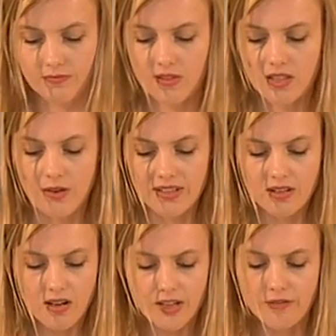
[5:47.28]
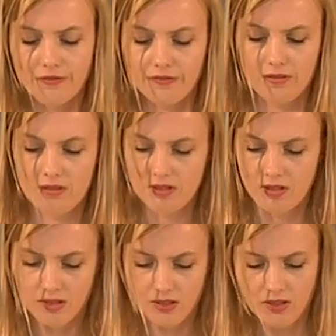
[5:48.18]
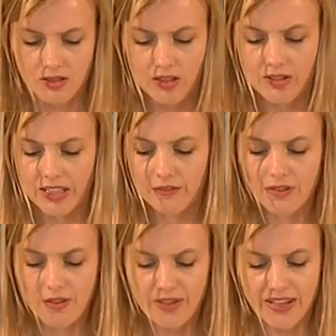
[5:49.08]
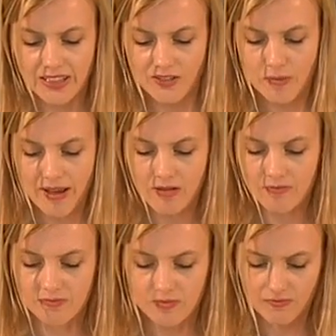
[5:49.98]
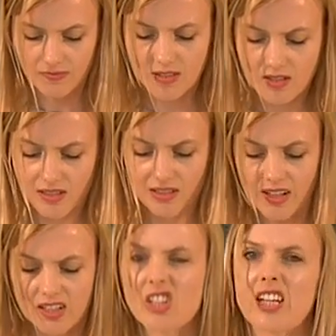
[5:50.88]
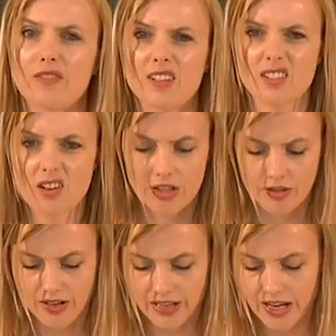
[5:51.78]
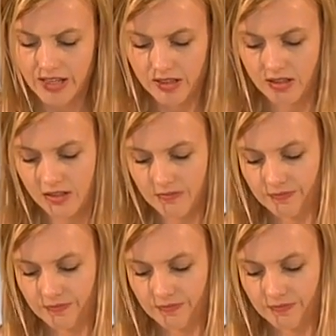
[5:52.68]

So it's kind of, you're looking for the thickness of about, like a sheet of lasagna, I guess.